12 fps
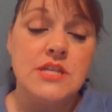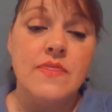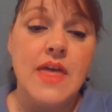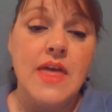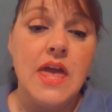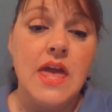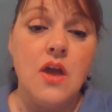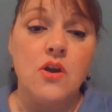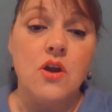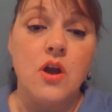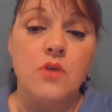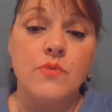and they
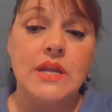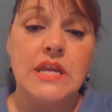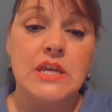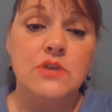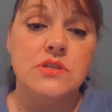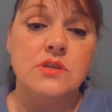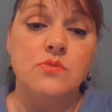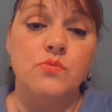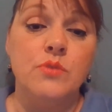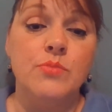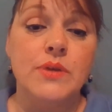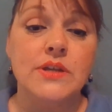are already using
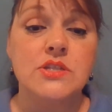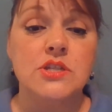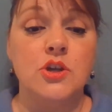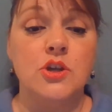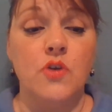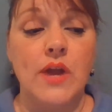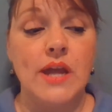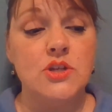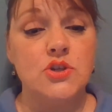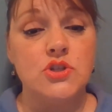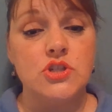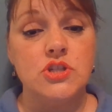rubrics to grade
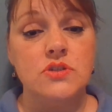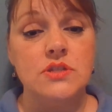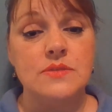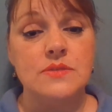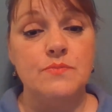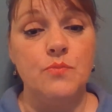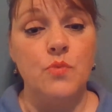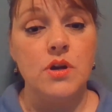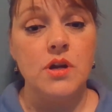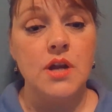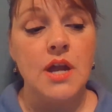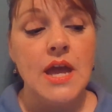your students'
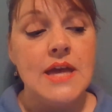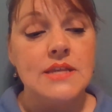work,